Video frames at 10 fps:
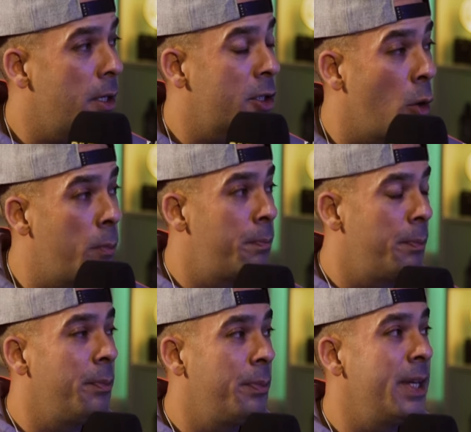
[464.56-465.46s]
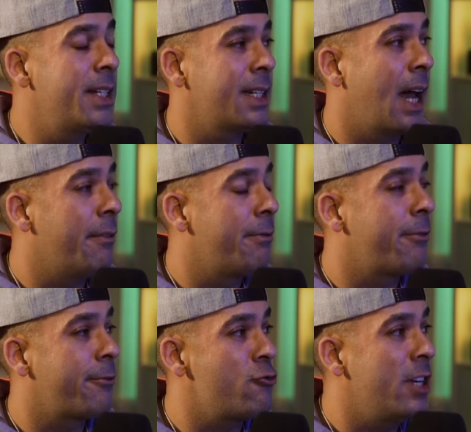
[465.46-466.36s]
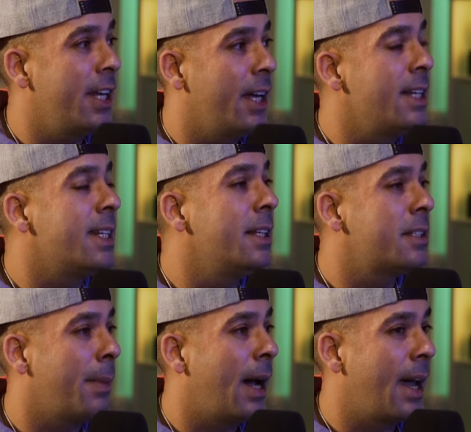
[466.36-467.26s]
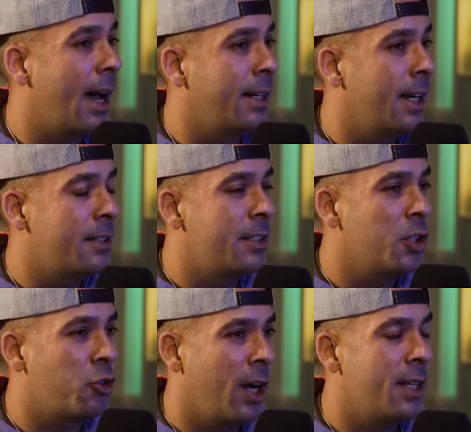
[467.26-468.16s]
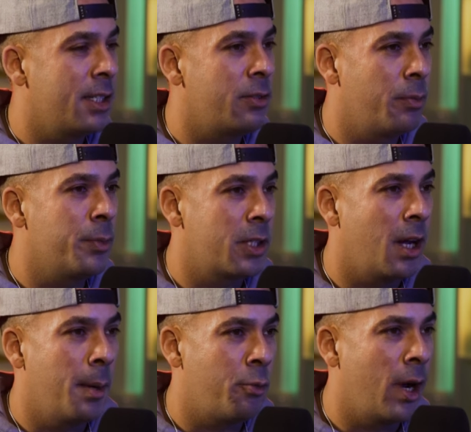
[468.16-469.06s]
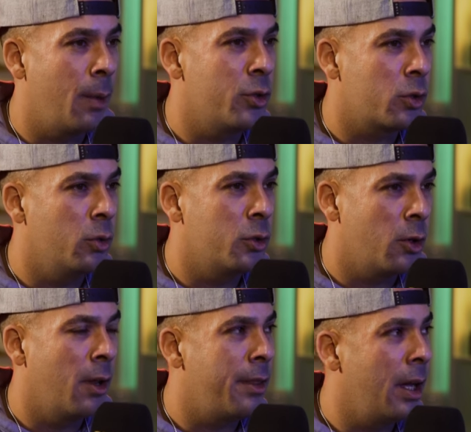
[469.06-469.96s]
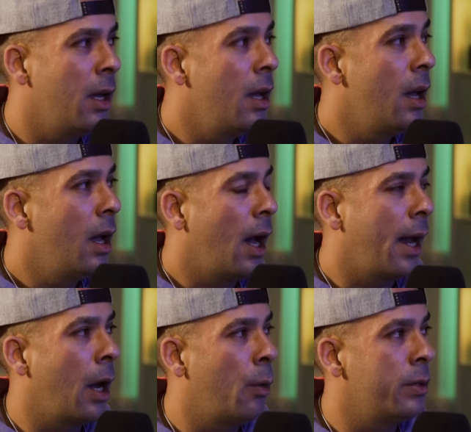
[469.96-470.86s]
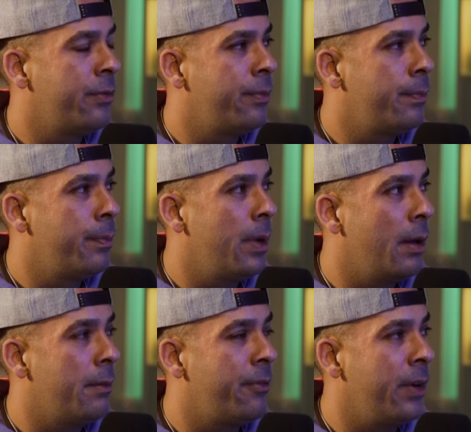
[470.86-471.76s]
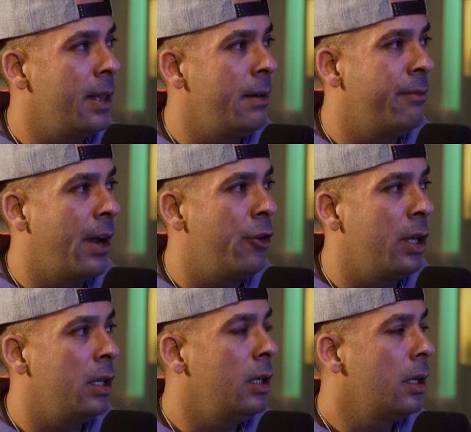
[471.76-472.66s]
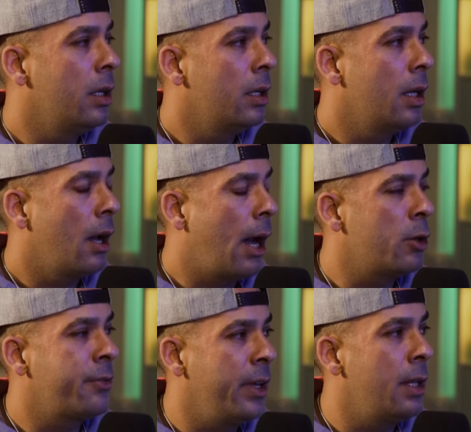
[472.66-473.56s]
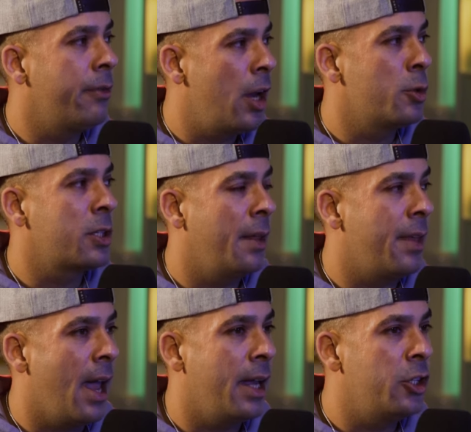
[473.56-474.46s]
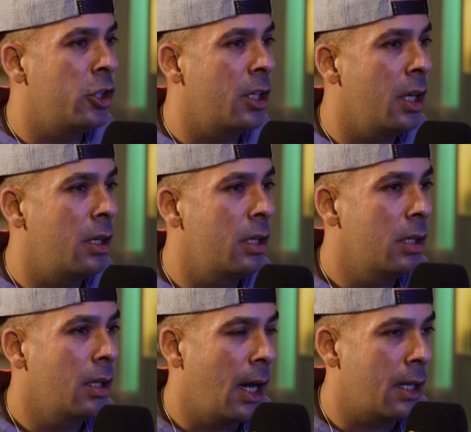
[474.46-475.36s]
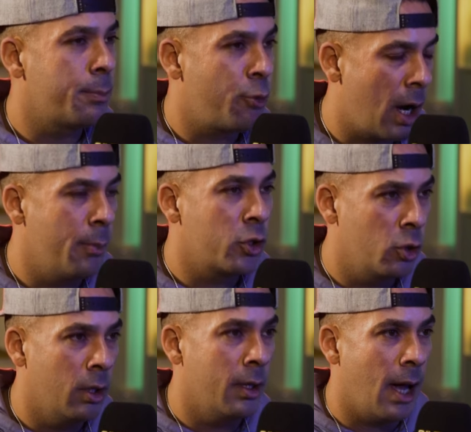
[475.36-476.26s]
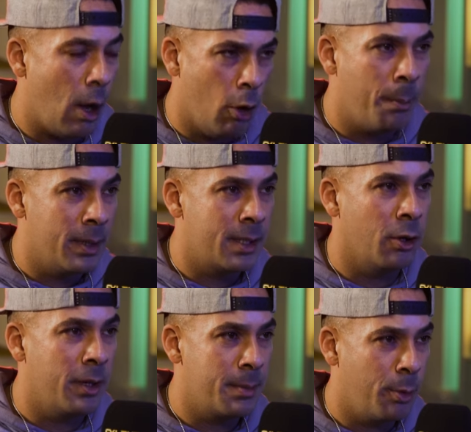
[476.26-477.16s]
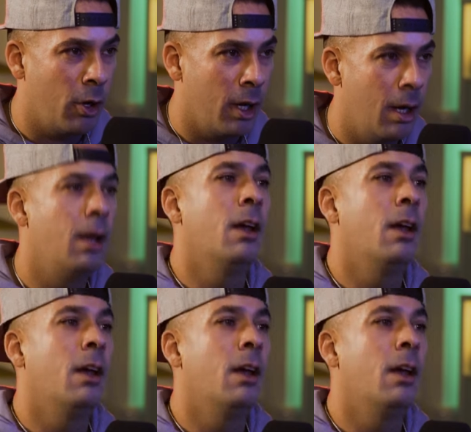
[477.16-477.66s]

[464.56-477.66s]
so this is like 3 years into my identity crisis from starting primary school sort of thing. And I was feeling very much like the Asian kid at primary school up until this point.